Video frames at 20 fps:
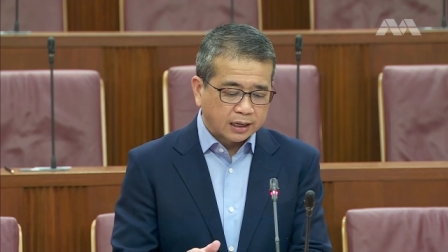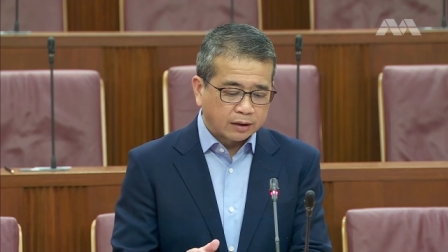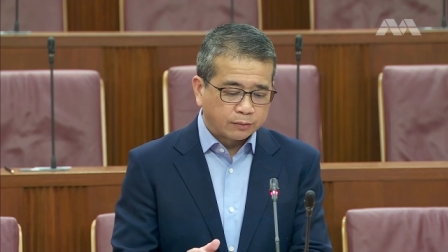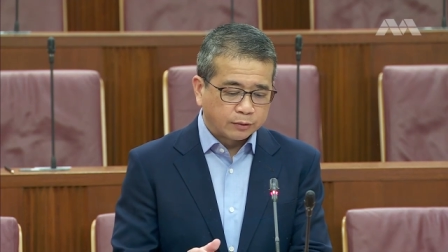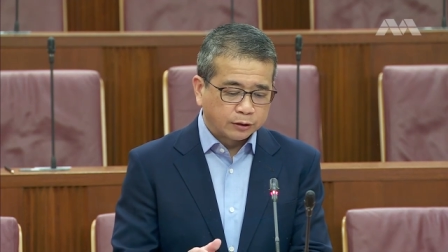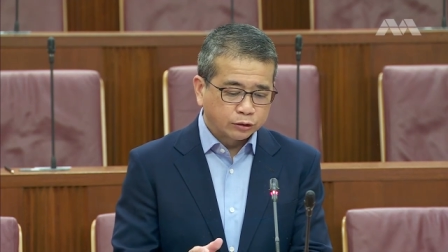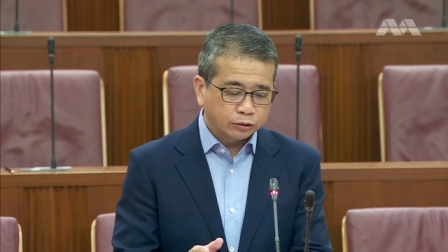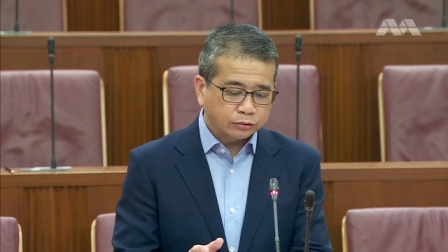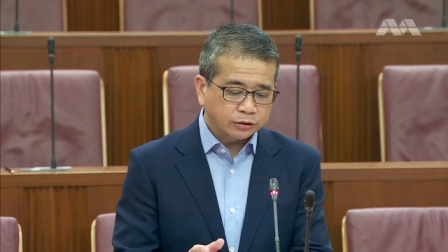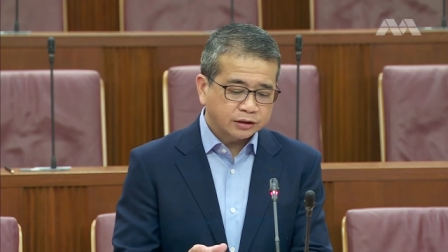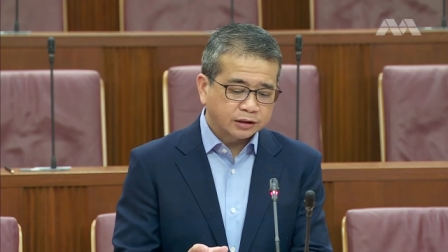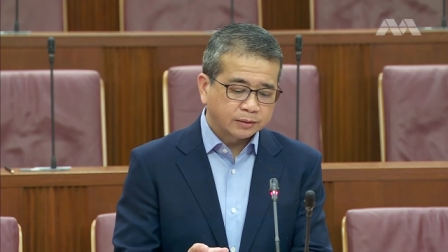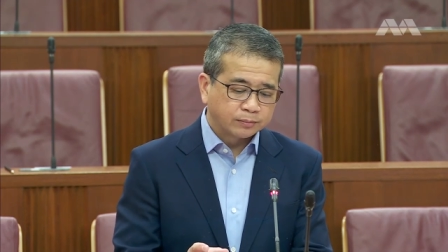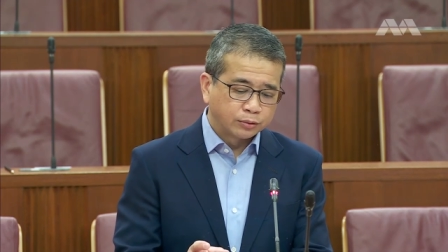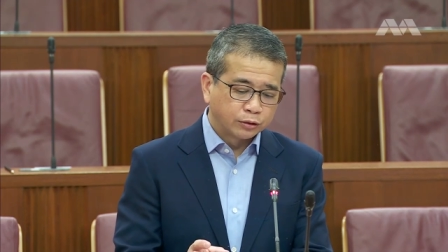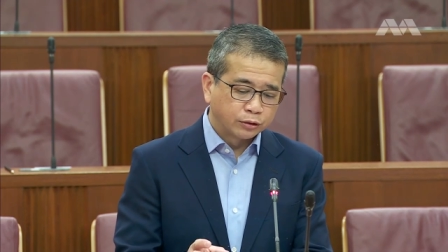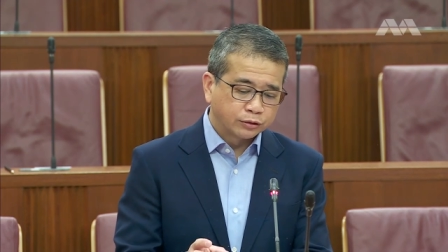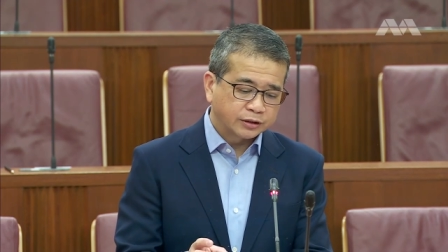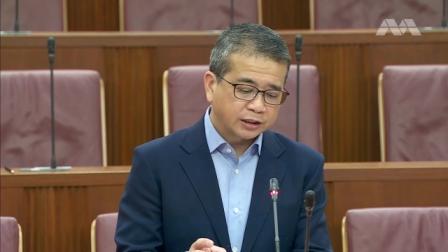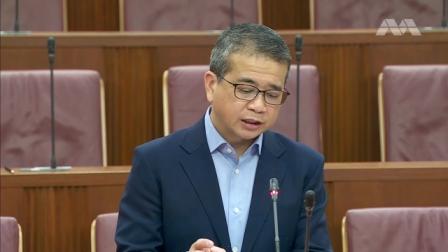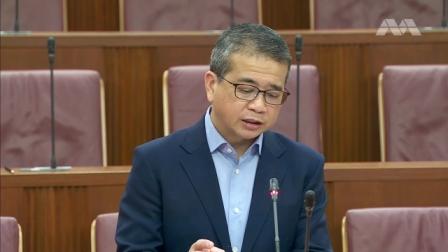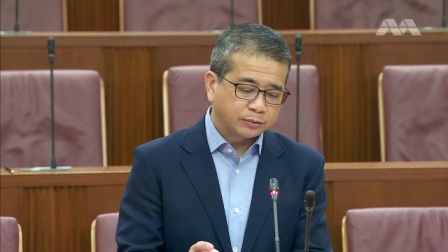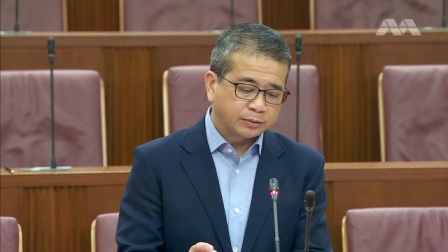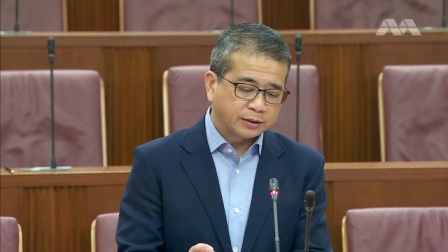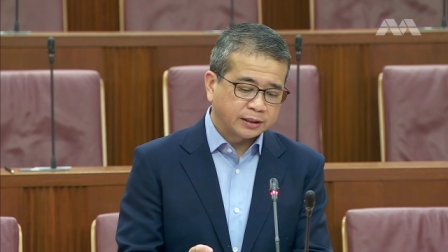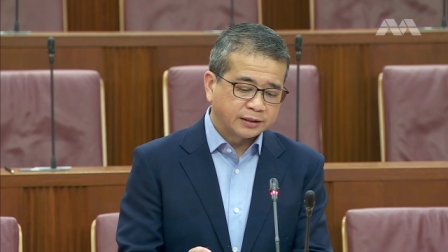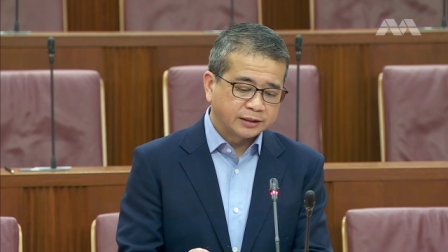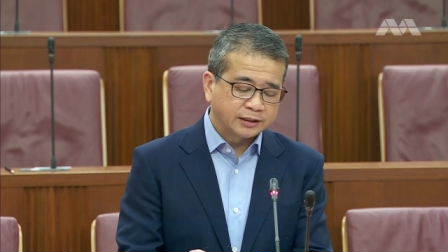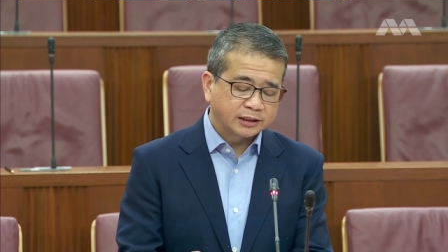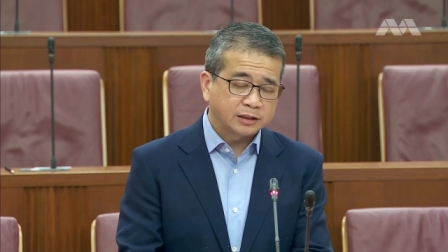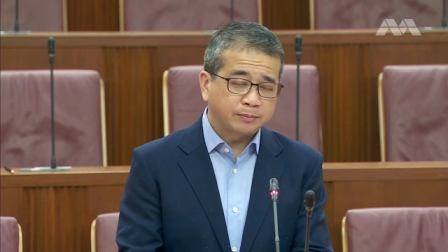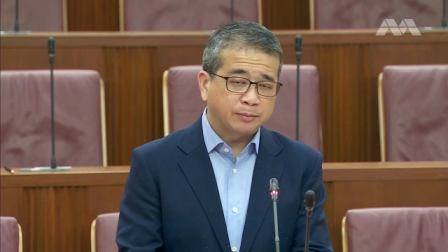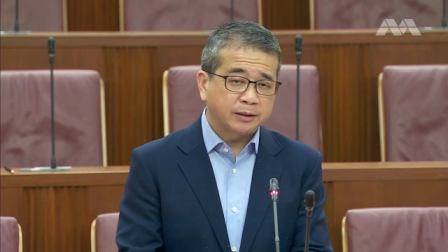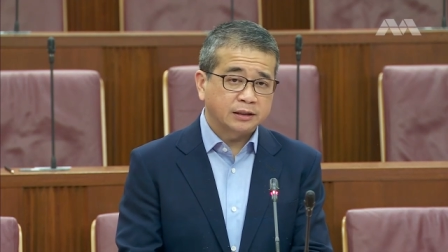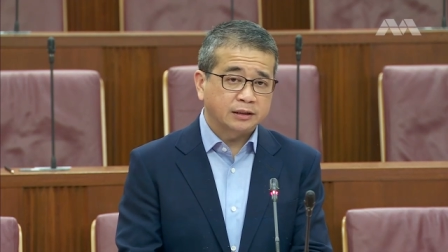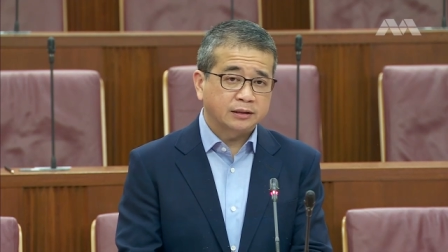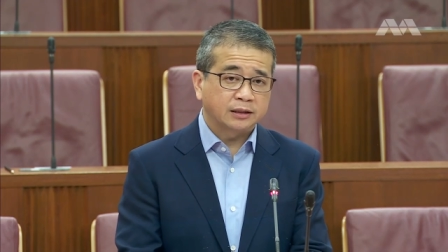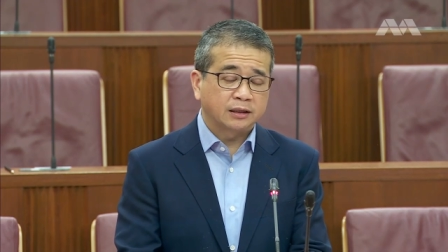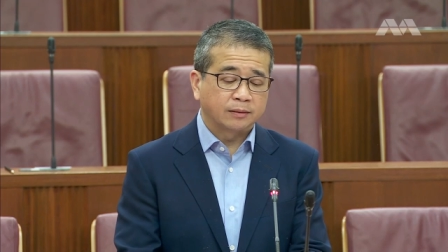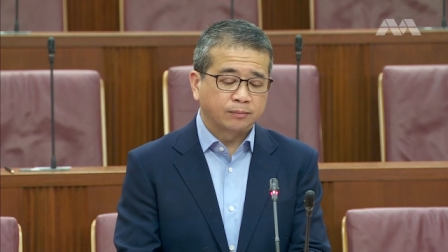And we took this approach as we
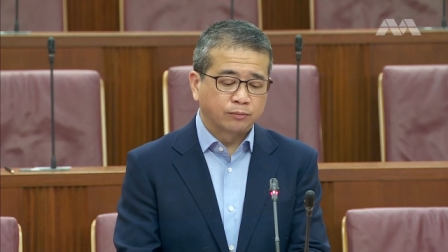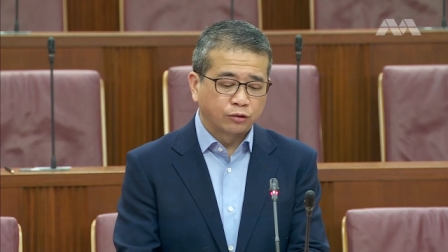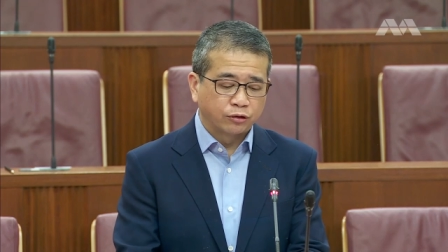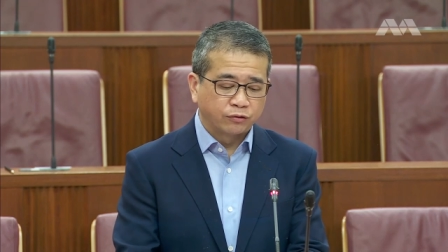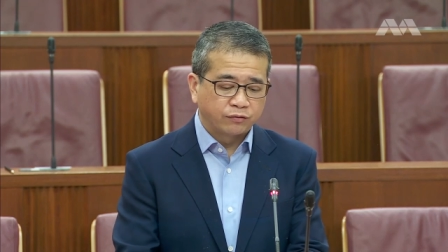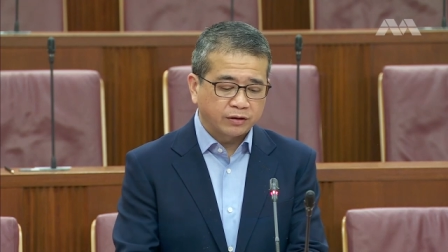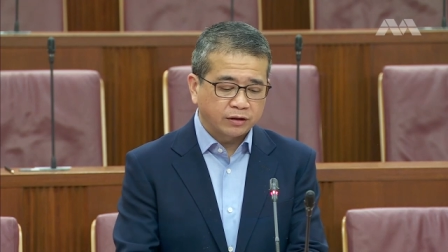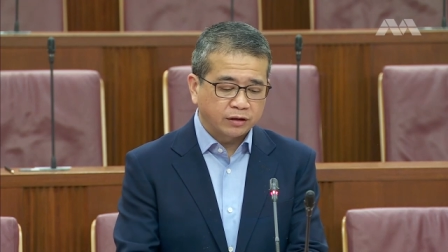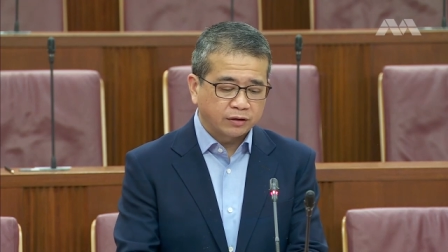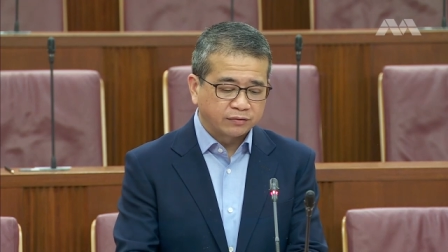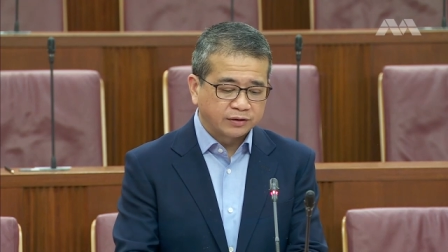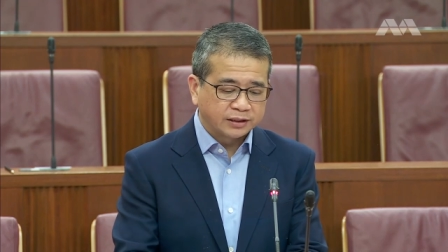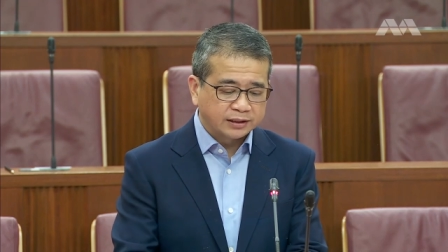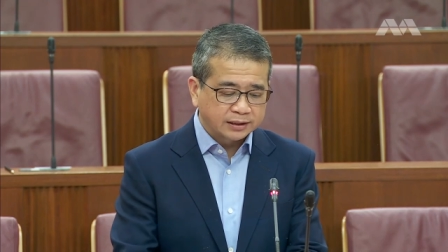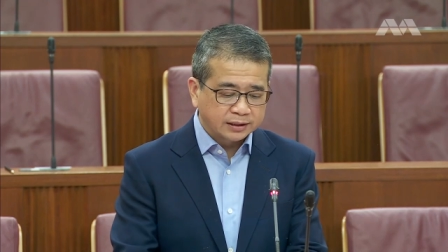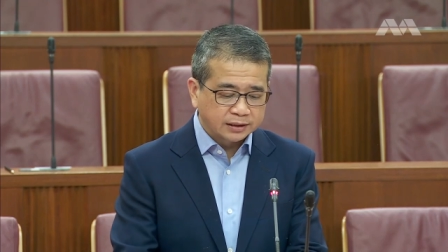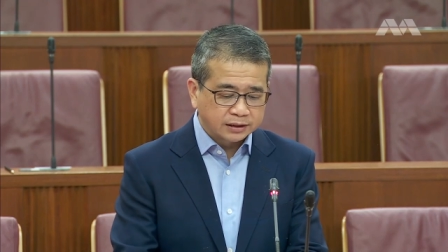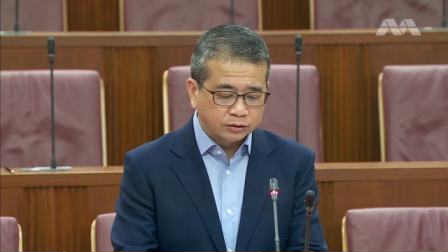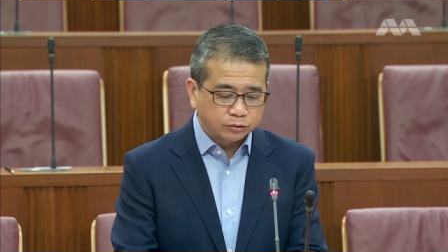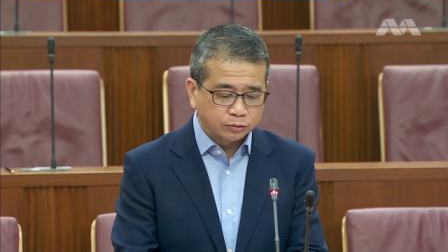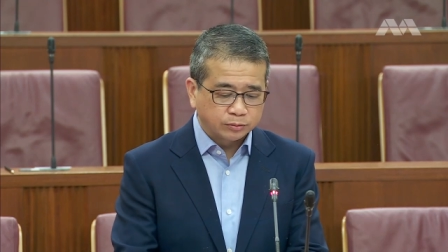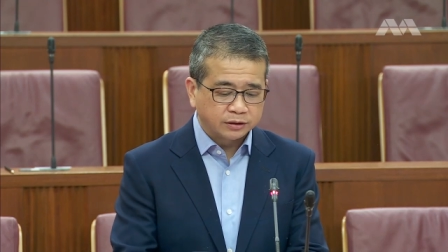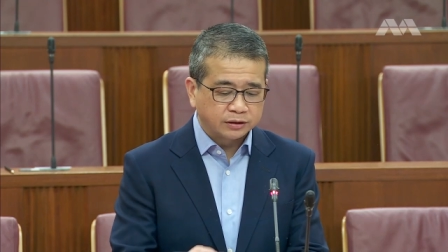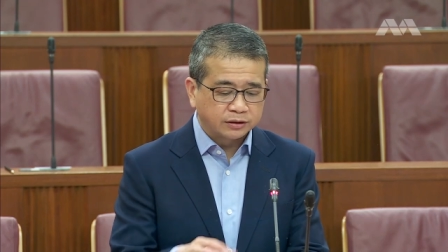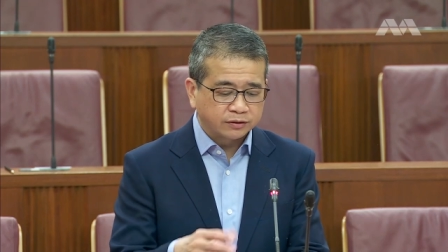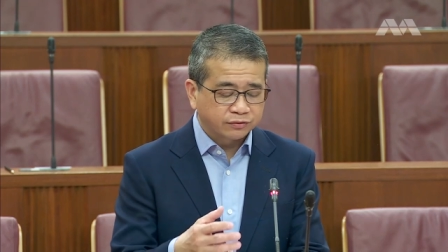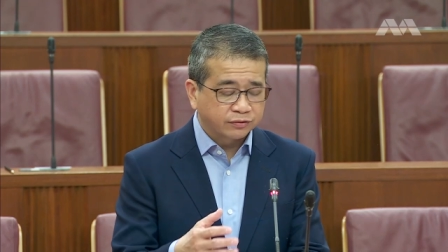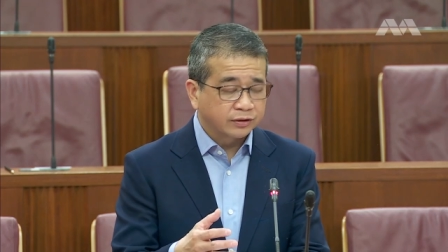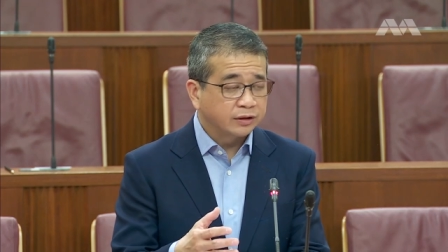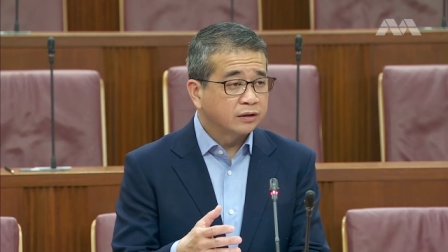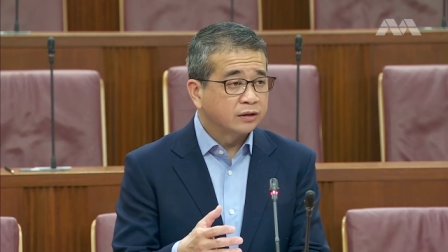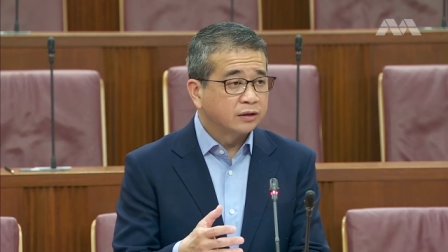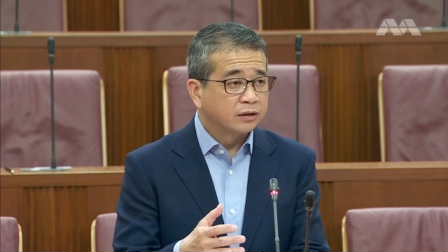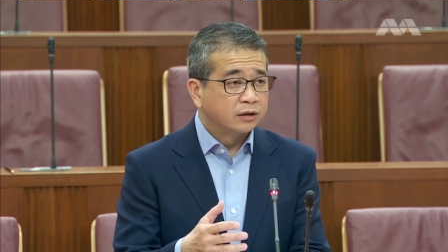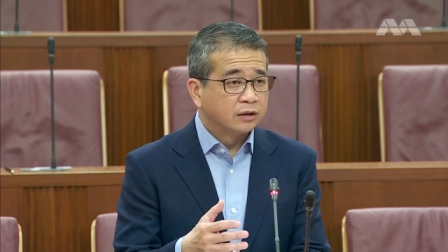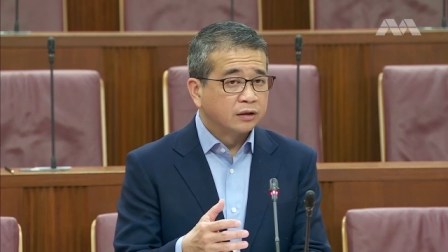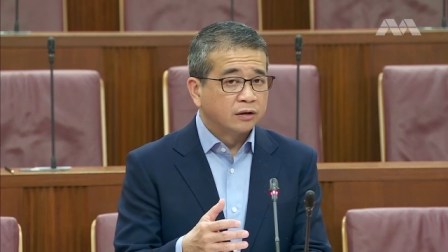anticipated that the profile of litigants would be different